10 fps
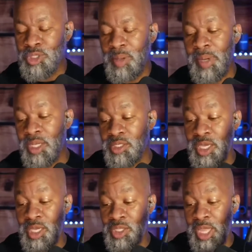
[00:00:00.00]
Oh, somebody
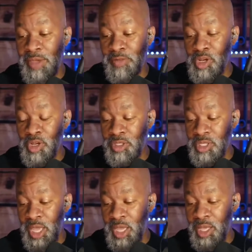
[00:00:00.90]
said David
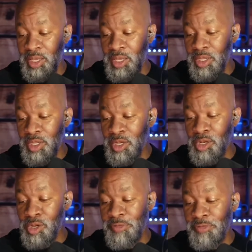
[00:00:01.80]
looks like
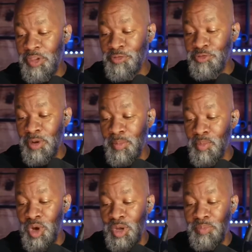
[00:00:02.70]
Luffy
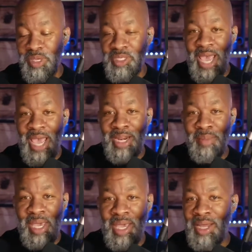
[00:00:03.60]
from One Piece
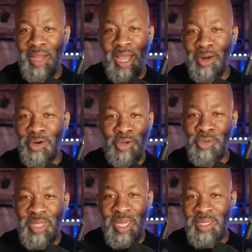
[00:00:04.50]
anime. I don't
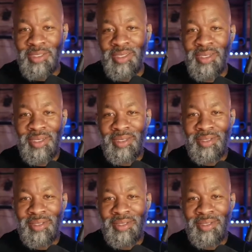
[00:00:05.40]
know who that is.